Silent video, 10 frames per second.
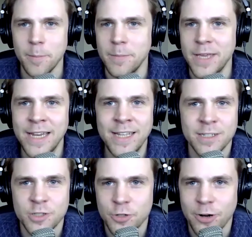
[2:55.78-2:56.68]

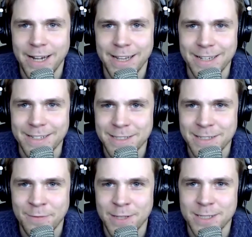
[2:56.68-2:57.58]
media training and
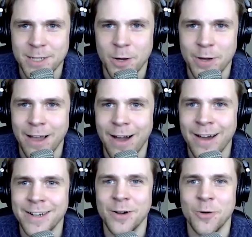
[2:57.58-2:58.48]
stuff that's going
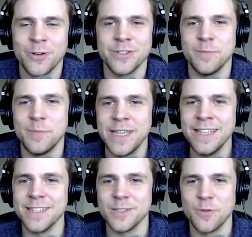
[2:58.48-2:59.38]
on in order to be
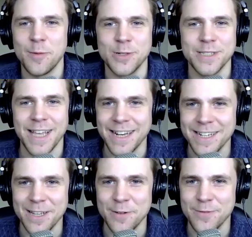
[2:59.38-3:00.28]
this
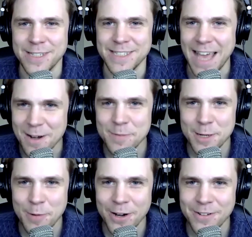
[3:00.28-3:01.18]
representative. Is that a
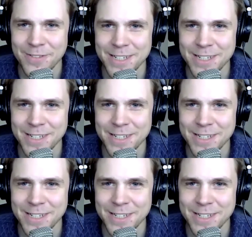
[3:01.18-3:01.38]
big part of